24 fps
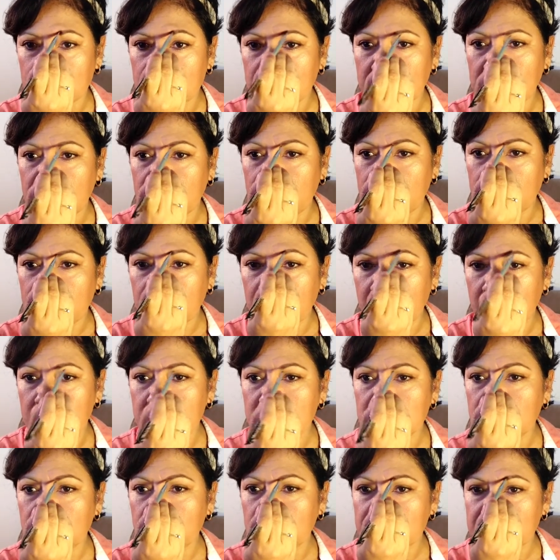there we go,
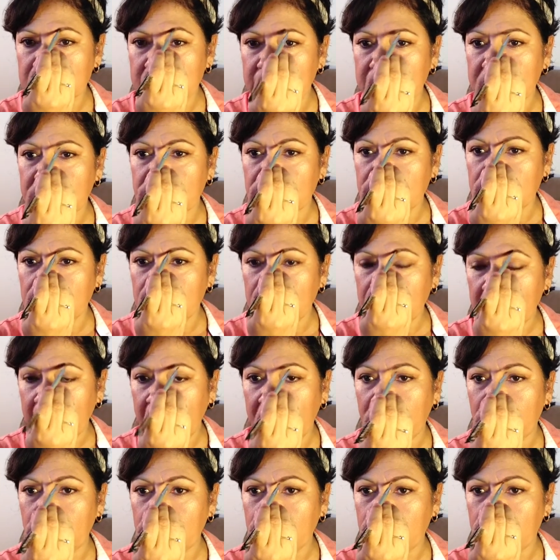towards the, the
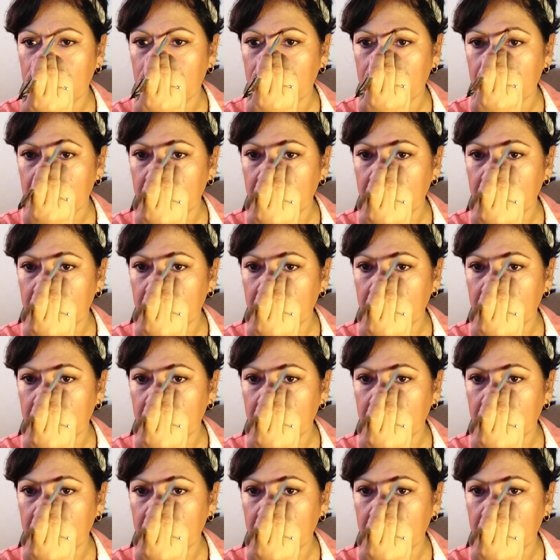outer.